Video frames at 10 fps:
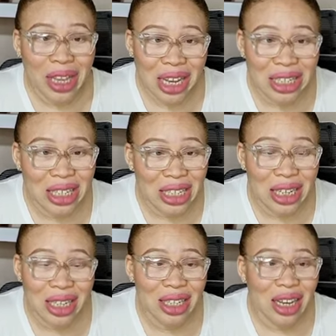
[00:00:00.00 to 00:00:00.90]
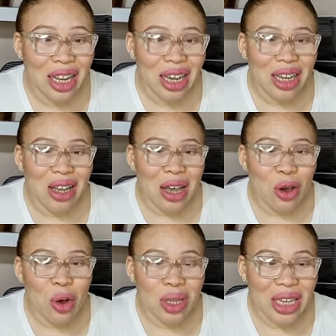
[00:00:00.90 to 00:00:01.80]
Yesterday,
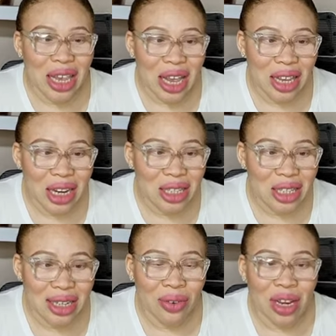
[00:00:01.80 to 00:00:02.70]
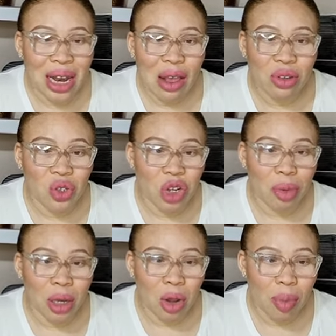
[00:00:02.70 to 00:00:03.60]
who was here yesterday on the live
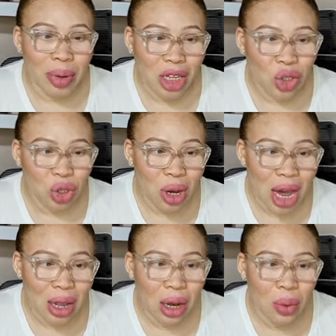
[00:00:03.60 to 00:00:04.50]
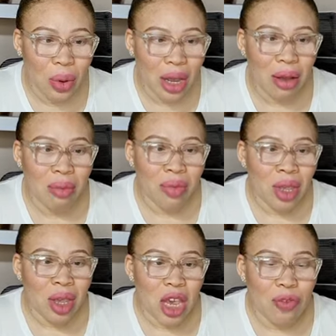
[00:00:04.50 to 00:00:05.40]
stream, the Lord bless you. Hallelujah.
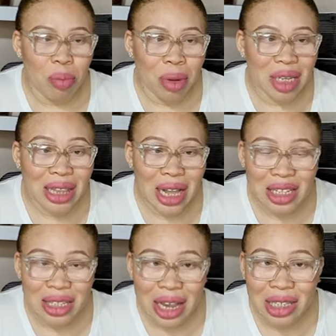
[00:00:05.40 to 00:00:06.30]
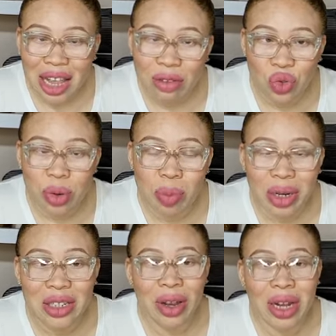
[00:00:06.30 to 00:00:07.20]
If you missed last night's live stream,
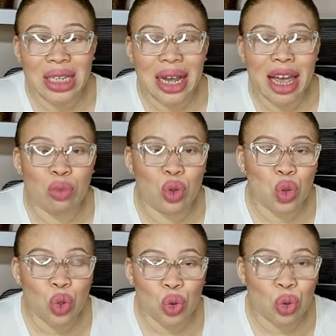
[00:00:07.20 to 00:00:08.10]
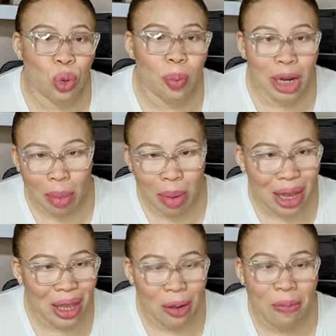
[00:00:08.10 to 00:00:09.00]
please find time to play
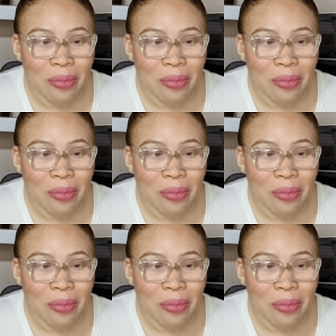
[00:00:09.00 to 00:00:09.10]
back.